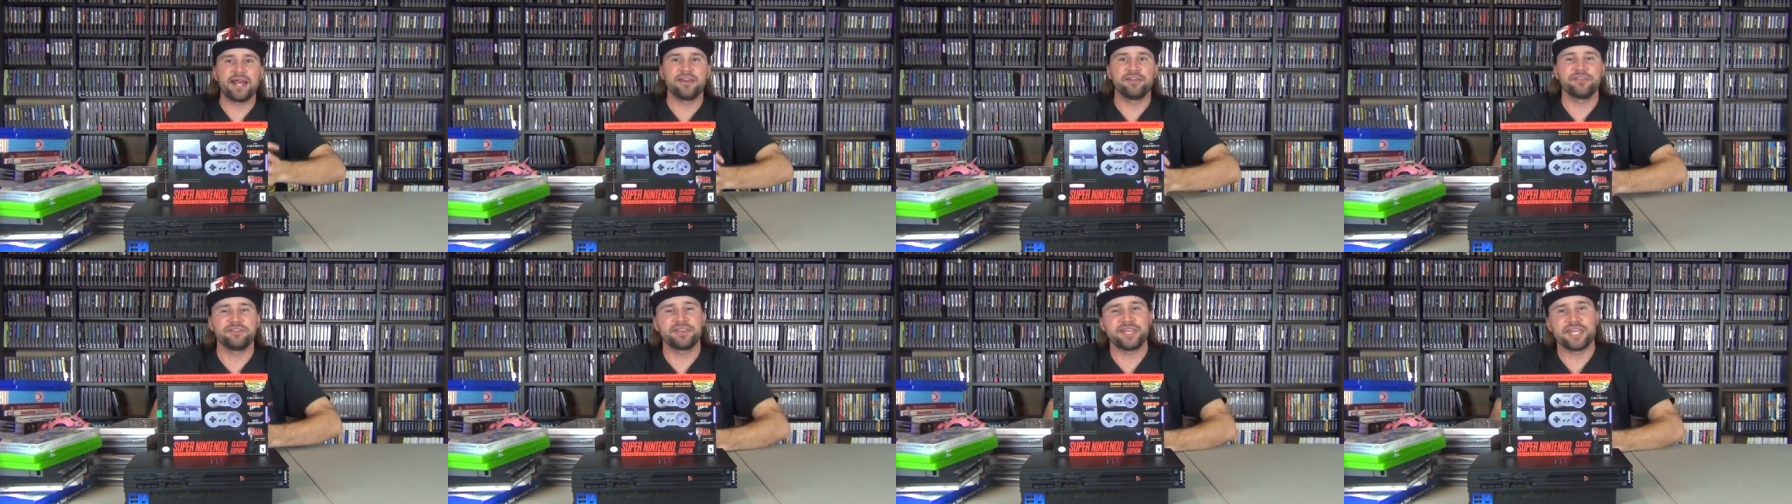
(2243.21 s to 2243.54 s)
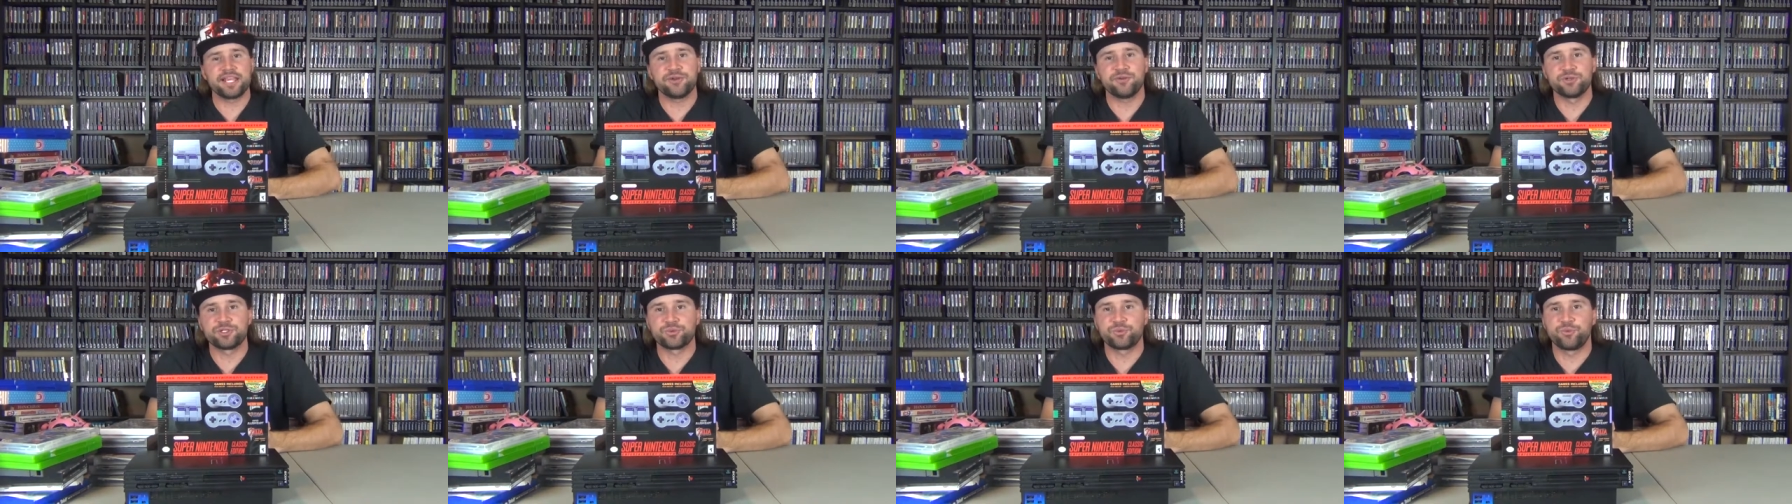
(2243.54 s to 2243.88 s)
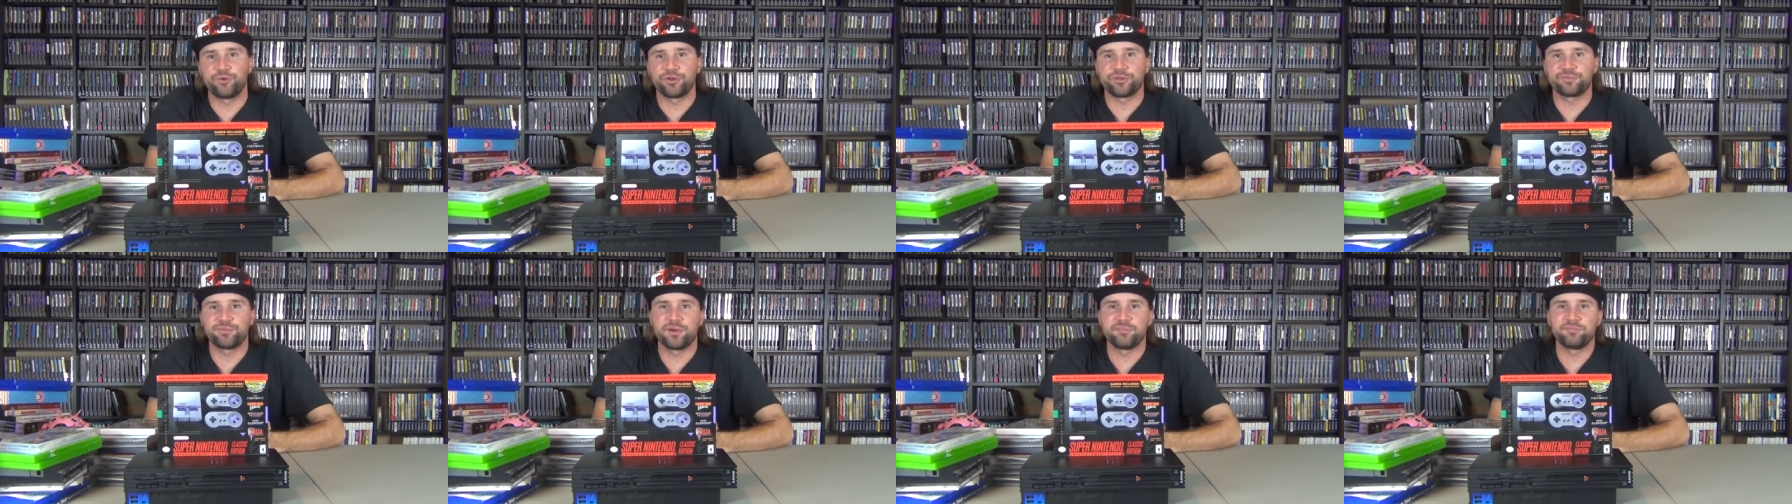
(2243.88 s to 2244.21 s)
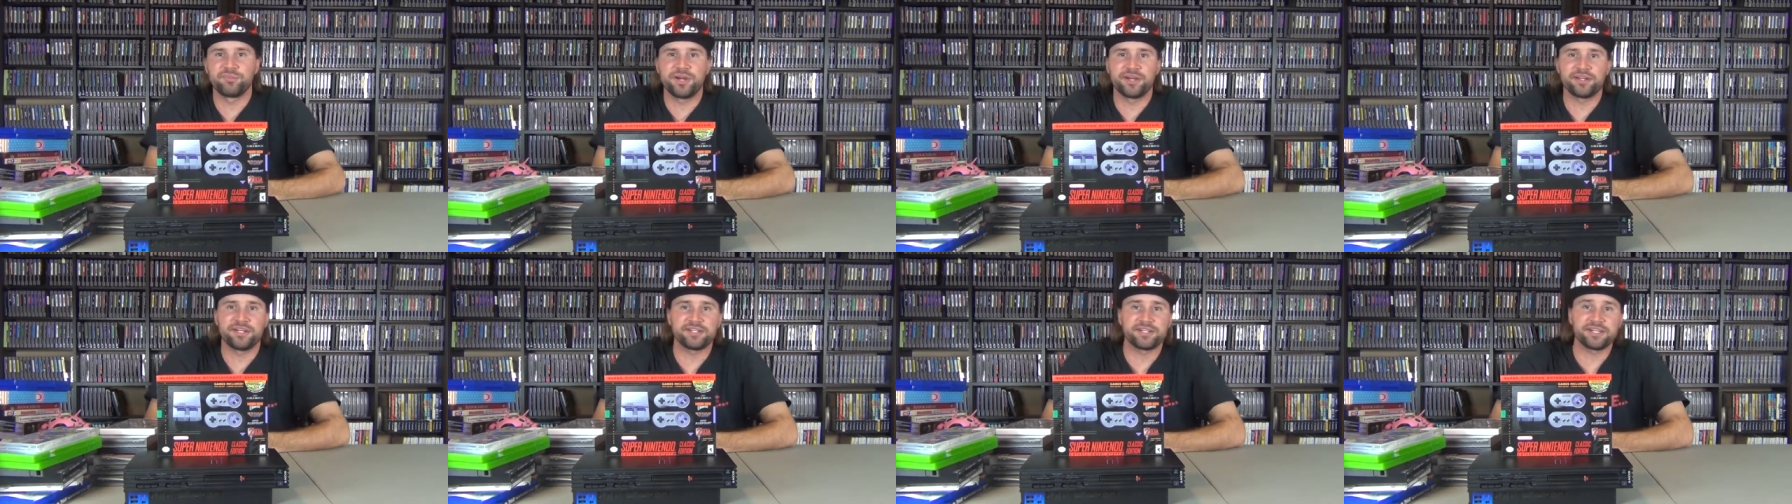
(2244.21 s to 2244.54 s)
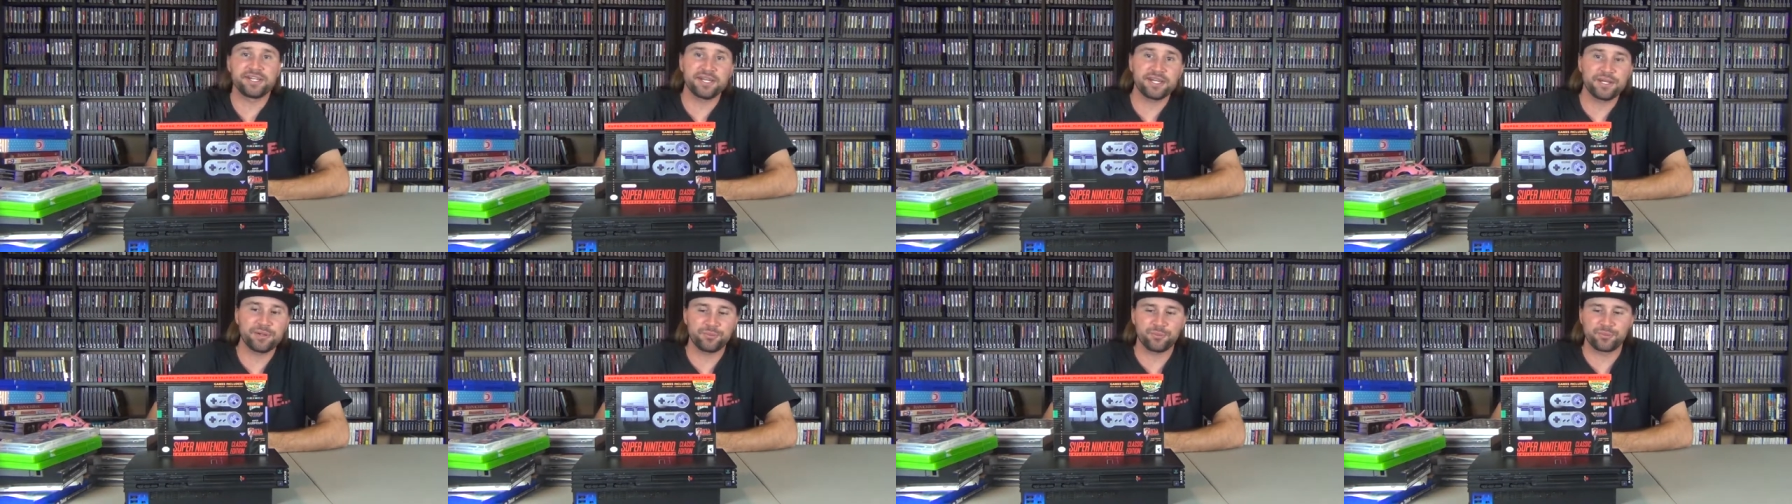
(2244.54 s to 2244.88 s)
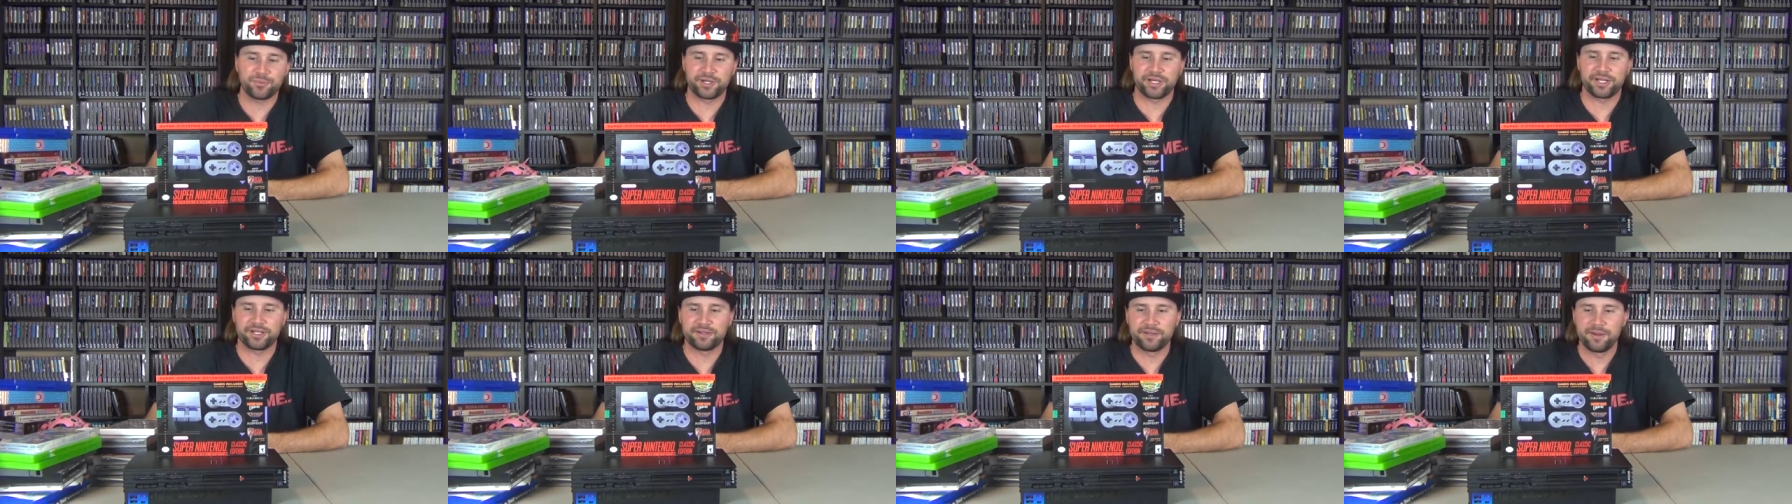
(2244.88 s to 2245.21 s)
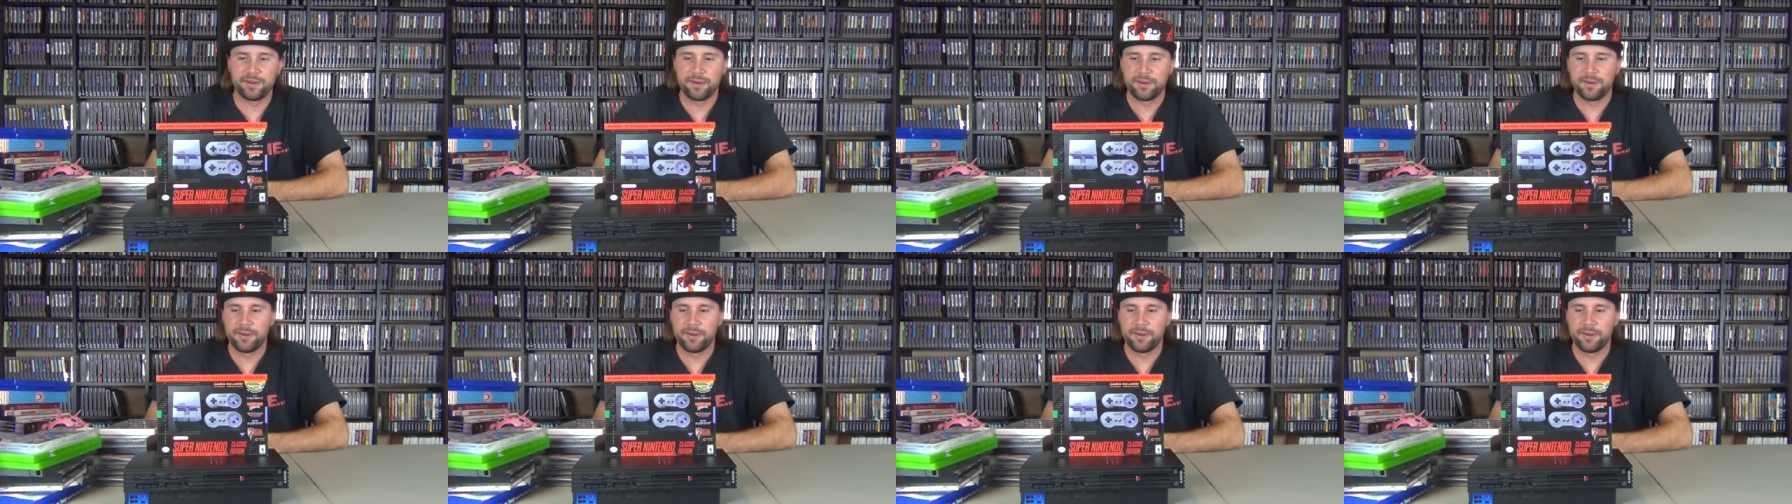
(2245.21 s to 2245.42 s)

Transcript: didn't think it was worth my money to get one.